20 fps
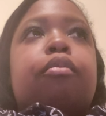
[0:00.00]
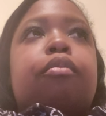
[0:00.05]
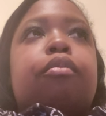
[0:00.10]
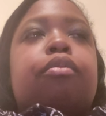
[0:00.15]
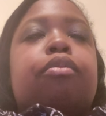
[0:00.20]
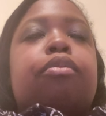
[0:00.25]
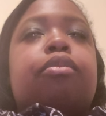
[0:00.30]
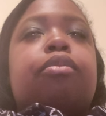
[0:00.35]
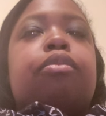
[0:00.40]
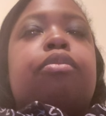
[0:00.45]

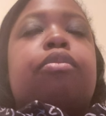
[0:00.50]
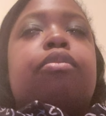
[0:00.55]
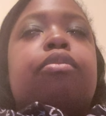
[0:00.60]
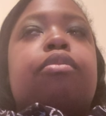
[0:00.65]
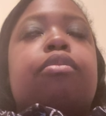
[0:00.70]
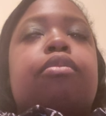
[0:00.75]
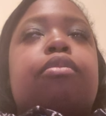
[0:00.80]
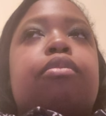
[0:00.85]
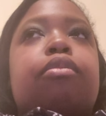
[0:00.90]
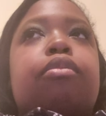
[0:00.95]

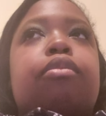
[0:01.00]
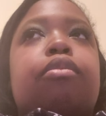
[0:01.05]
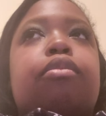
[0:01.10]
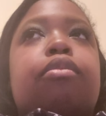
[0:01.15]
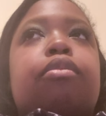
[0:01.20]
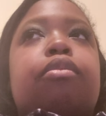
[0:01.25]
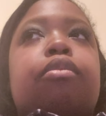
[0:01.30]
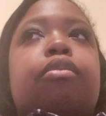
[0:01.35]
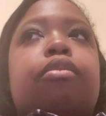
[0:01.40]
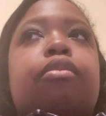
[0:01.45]

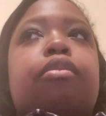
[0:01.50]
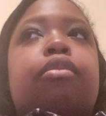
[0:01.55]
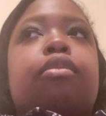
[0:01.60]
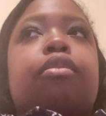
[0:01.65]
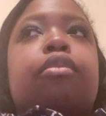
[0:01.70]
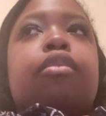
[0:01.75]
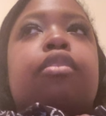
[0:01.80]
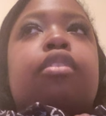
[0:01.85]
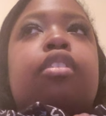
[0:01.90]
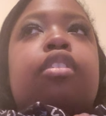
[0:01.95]

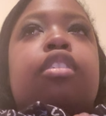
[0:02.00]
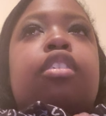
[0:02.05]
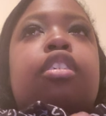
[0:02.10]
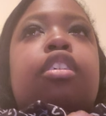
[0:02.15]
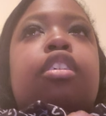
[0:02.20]
[no speech]